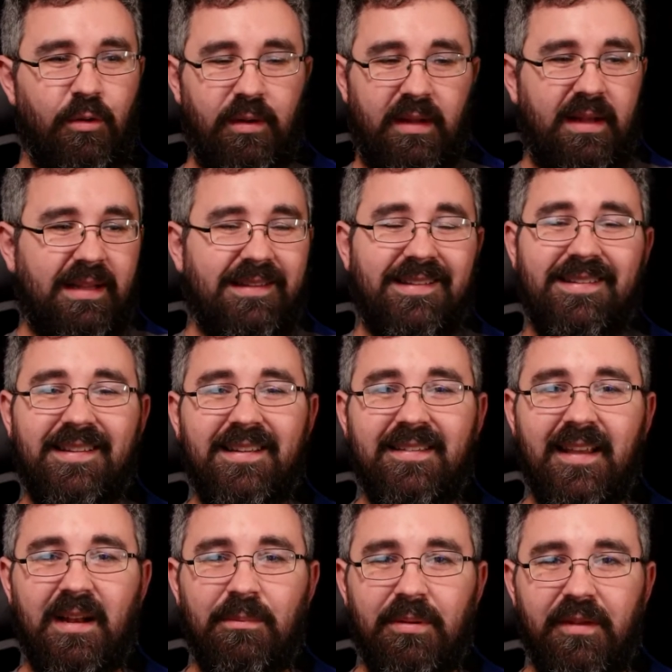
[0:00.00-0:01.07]
or they like to sit
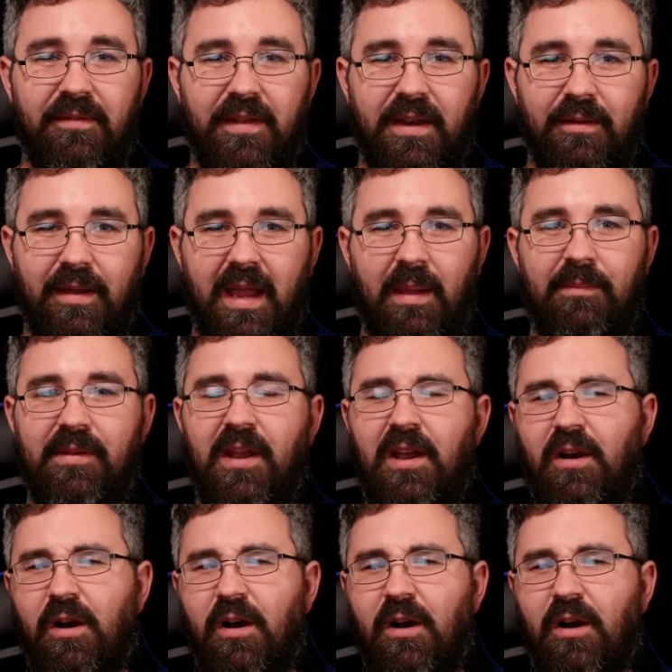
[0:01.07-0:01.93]
inside and play video games.